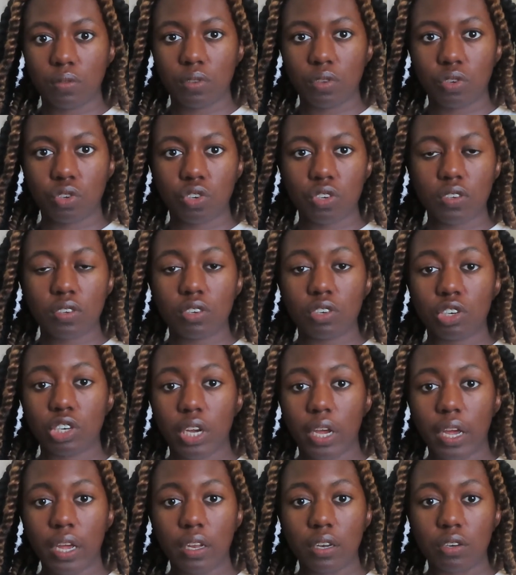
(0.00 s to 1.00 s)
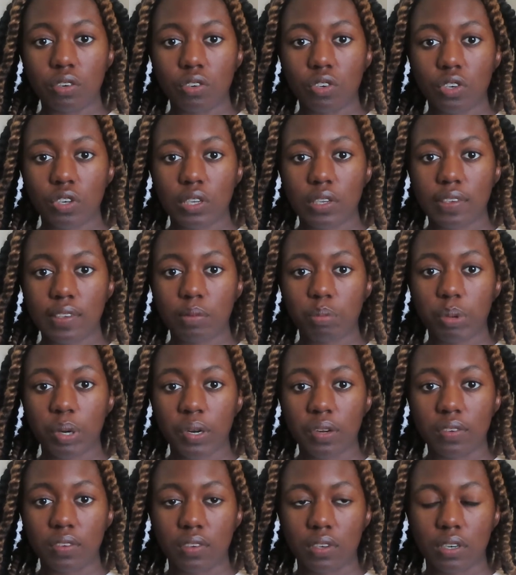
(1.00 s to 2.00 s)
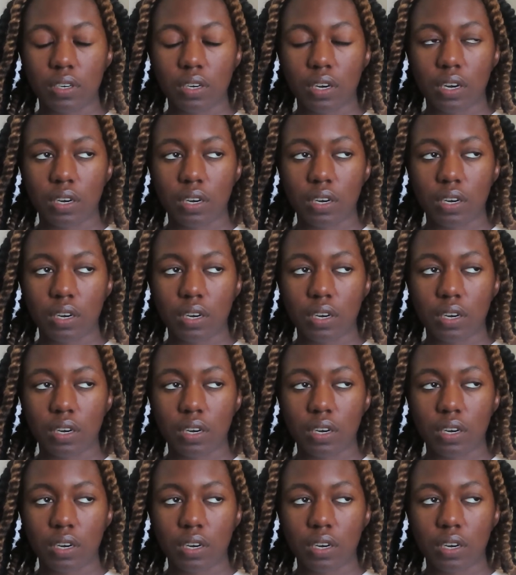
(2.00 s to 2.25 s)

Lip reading: You just change as a person.